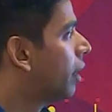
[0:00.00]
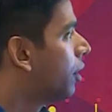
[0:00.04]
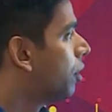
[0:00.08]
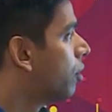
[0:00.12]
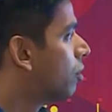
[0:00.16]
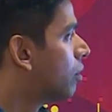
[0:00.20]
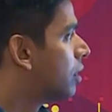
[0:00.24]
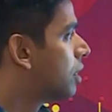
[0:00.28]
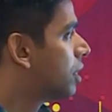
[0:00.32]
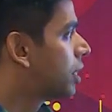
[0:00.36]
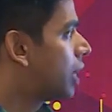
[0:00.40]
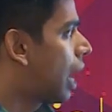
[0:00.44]

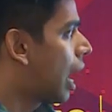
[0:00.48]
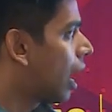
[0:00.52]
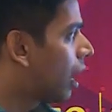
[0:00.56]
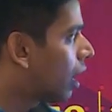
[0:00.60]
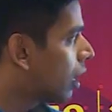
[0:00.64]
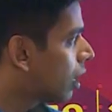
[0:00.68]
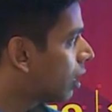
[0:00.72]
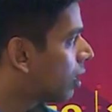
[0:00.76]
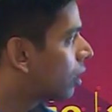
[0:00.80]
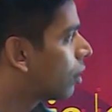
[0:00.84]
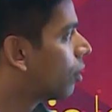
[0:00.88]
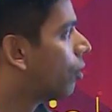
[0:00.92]
You'll
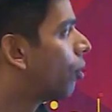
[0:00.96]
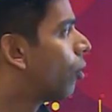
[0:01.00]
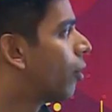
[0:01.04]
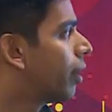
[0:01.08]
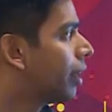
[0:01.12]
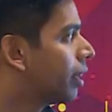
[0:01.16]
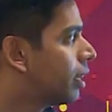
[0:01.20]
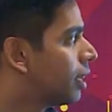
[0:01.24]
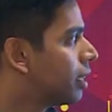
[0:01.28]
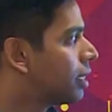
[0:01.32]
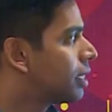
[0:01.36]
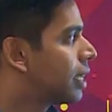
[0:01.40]
start
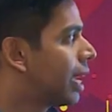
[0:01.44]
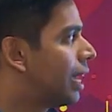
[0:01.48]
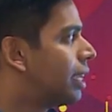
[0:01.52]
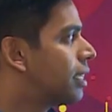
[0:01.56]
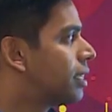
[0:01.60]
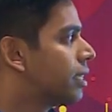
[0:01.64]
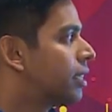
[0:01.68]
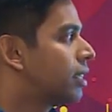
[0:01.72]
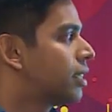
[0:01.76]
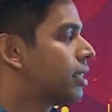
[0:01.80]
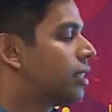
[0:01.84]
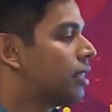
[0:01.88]
growing the
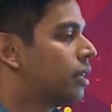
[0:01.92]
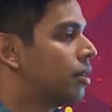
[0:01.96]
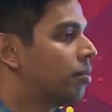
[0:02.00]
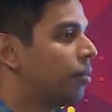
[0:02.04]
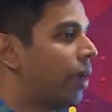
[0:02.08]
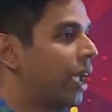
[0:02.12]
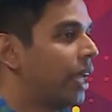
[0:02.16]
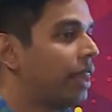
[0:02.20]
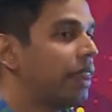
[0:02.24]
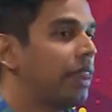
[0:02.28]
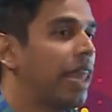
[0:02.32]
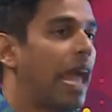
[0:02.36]
design
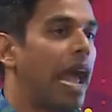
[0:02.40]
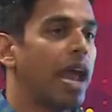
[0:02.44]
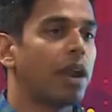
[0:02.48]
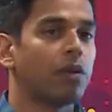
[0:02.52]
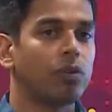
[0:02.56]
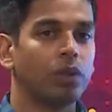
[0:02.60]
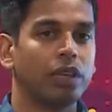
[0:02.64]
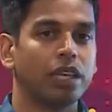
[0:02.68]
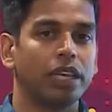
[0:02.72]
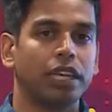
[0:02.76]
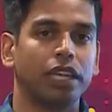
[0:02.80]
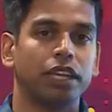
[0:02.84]
system, and that
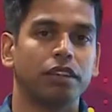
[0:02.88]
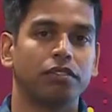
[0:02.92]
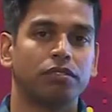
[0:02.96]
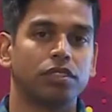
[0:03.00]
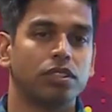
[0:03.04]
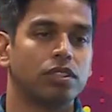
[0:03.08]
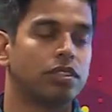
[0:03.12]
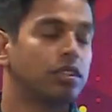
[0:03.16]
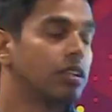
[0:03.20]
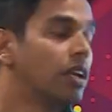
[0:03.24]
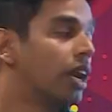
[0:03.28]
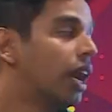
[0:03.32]
will lead
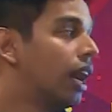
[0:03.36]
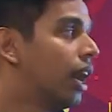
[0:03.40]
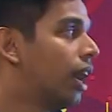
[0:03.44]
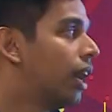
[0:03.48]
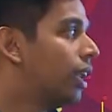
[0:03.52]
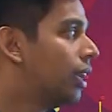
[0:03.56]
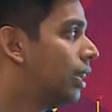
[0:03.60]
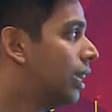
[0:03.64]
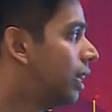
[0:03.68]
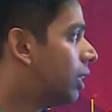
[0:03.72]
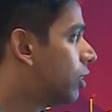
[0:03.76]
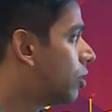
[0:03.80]

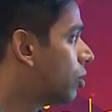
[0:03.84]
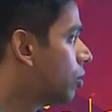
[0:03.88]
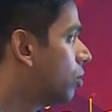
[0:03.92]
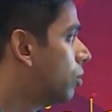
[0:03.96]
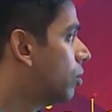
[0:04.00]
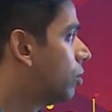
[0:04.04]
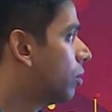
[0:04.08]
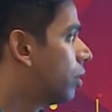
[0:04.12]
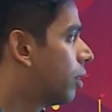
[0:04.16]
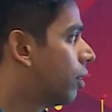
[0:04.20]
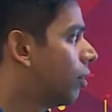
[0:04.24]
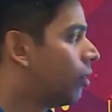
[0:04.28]

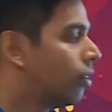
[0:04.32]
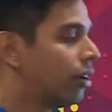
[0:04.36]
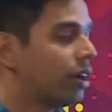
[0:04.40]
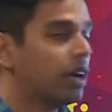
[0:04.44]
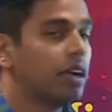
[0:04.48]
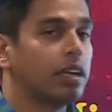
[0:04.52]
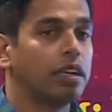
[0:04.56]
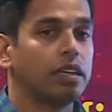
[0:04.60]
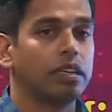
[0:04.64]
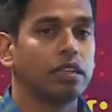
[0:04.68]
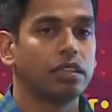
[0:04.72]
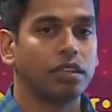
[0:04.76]
to
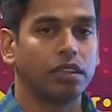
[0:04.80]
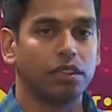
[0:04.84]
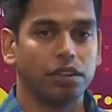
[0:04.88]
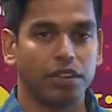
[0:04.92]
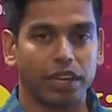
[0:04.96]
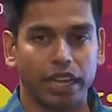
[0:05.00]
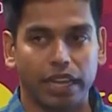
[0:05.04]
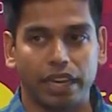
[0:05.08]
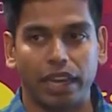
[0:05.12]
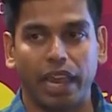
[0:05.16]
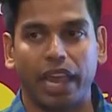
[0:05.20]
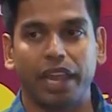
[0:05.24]

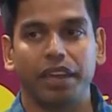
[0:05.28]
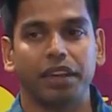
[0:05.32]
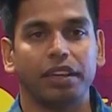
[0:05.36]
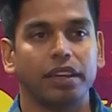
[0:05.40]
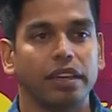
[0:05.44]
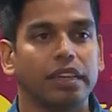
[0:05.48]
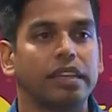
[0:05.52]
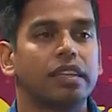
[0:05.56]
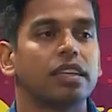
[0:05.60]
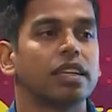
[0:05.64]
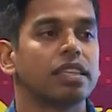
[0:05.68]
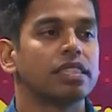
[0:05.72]
decline
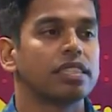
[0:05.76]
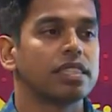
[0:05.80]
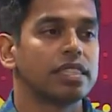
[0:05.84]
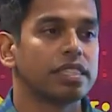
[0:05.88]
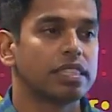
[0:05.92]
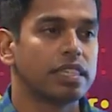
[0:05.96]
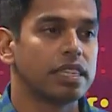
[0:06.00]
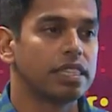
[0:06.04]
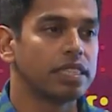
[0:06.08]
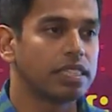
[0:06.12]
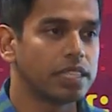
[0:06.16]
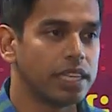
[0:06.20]
in
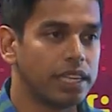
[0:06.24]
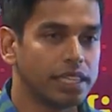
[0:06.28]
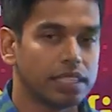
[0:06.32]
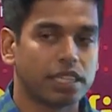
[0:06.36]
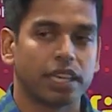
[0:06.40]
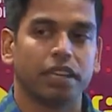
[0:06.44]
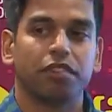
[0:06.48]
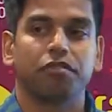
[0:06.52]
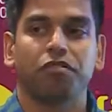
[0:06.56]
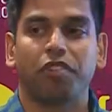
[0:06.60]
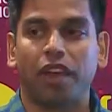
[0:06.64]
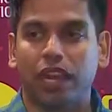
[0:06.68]
inconsistencies
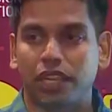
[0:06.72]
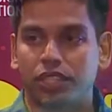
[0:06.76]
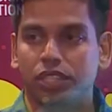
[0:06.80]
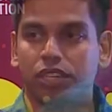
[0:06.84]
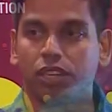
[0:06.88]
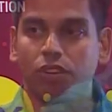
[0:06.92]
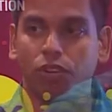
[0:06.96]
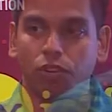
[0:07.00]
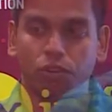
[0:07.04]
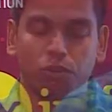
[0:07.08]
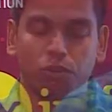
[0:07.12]
and faster go.